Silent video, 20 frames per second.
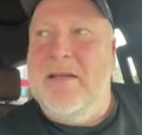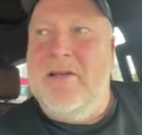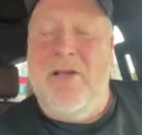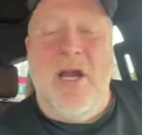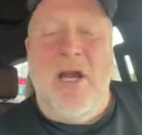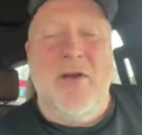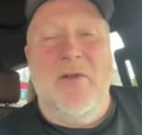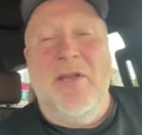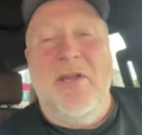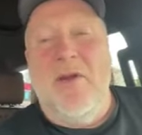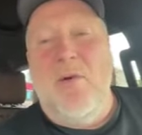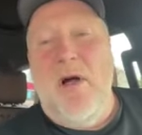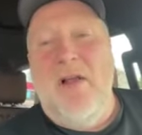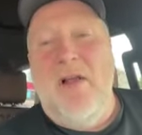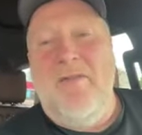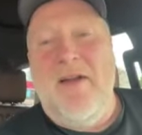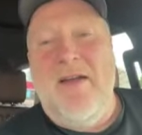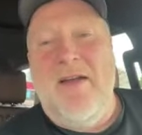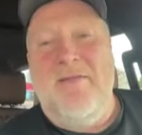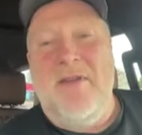not only
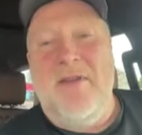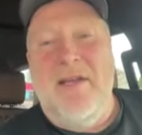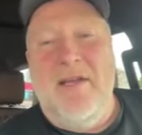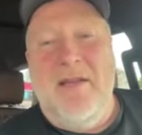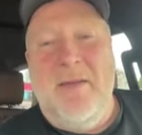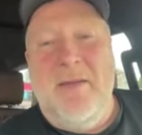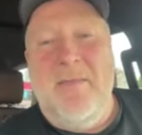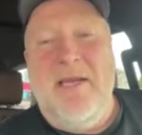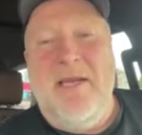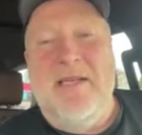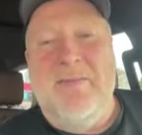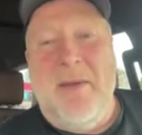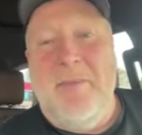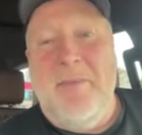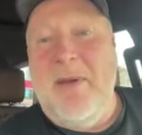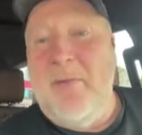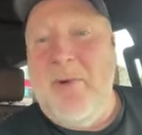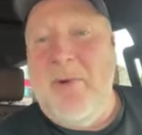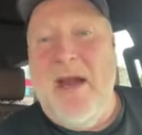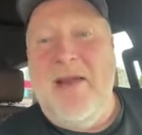qualify for the Olympics, but
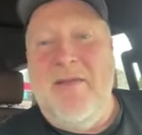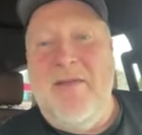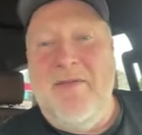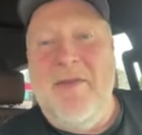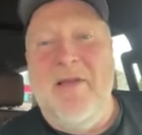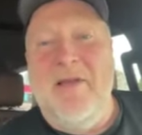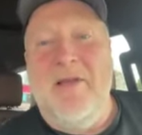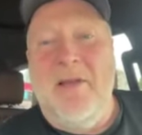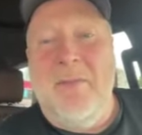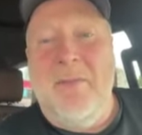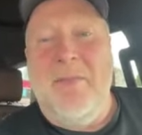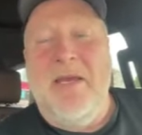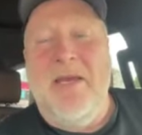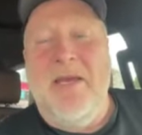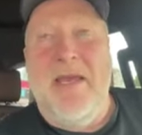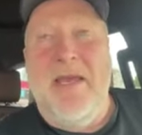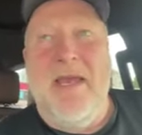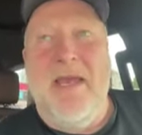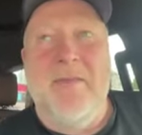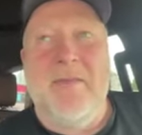be ready for the Olympic
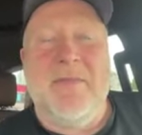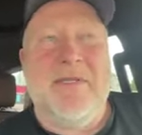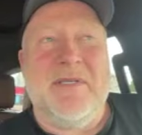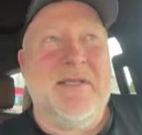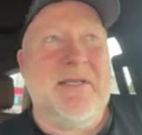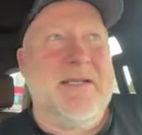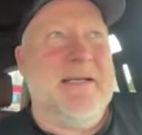Games.